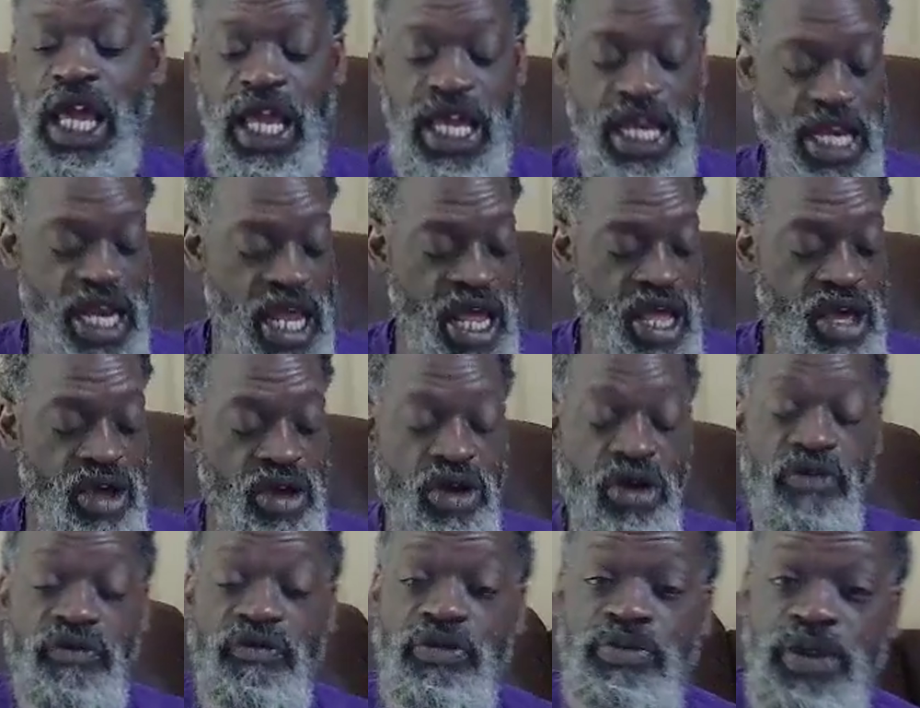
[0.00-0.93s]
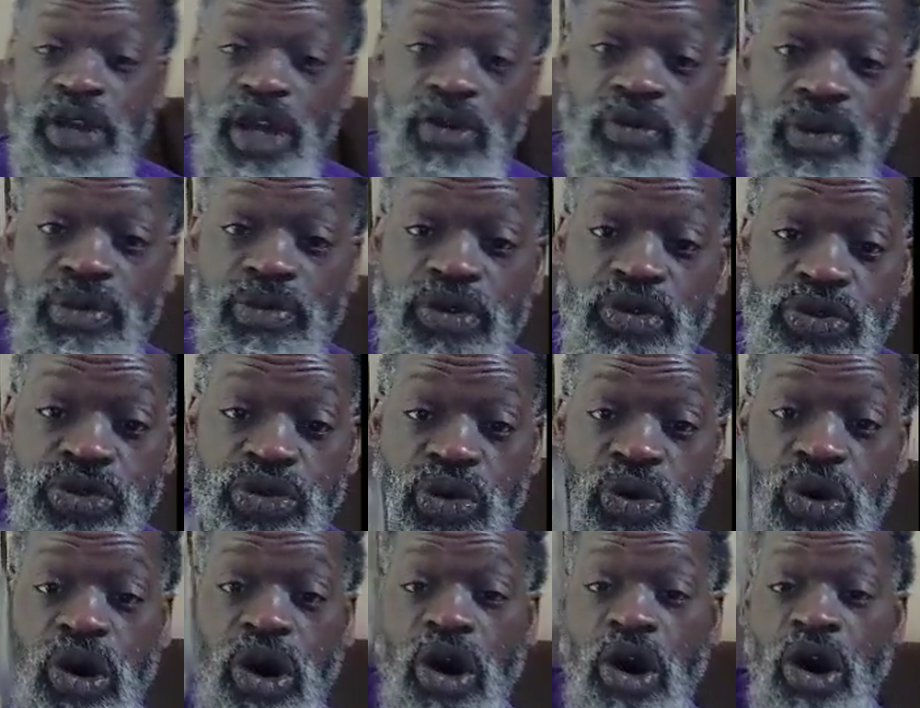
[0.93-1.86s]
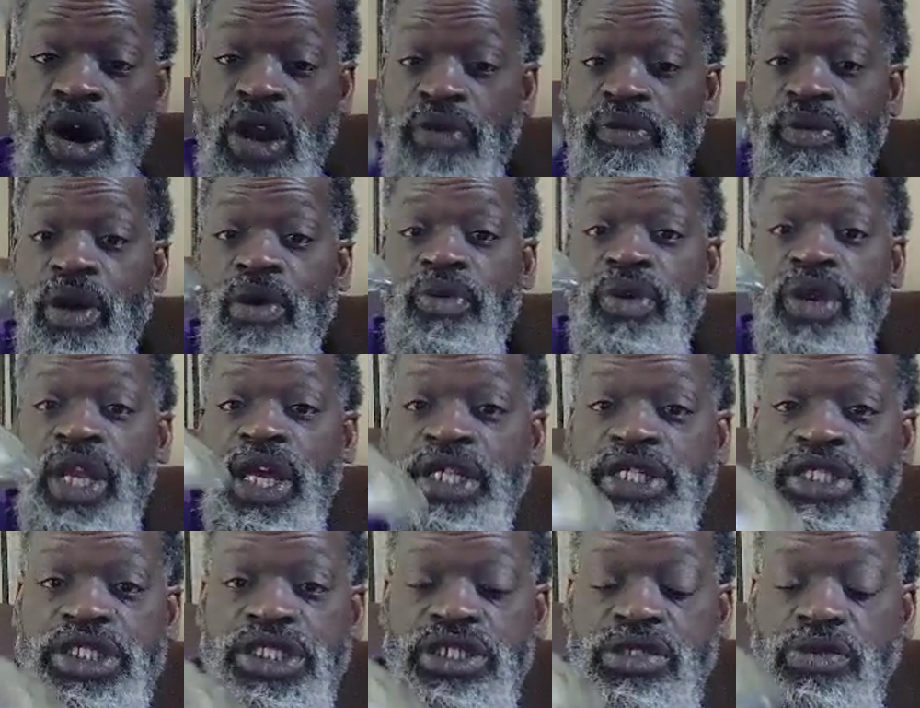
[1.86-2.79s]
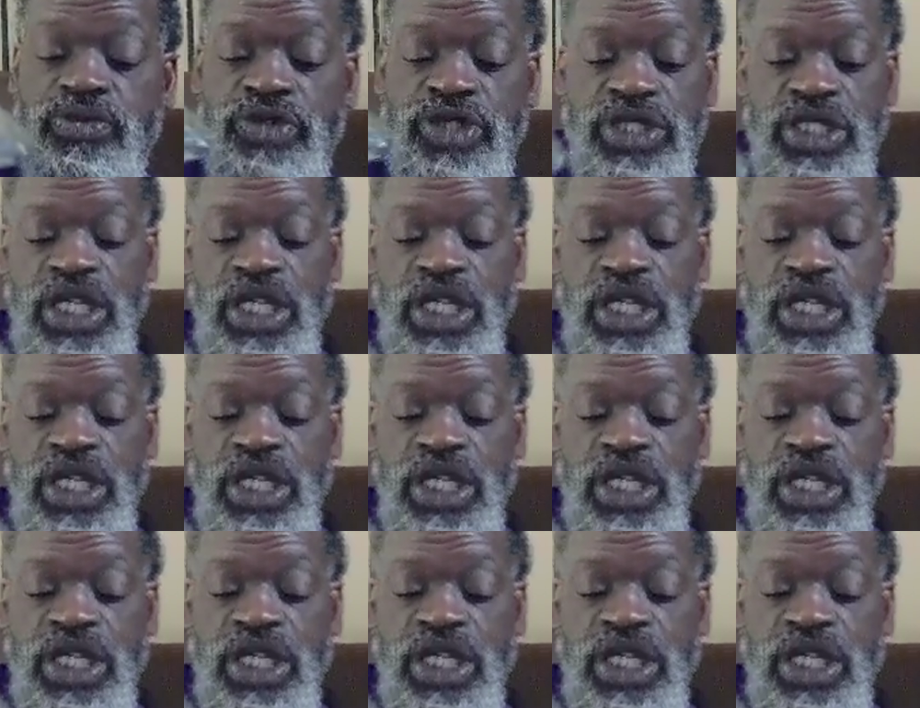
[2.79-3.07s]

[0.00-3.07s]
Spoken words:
And now, from there, we move to all of our relations, and we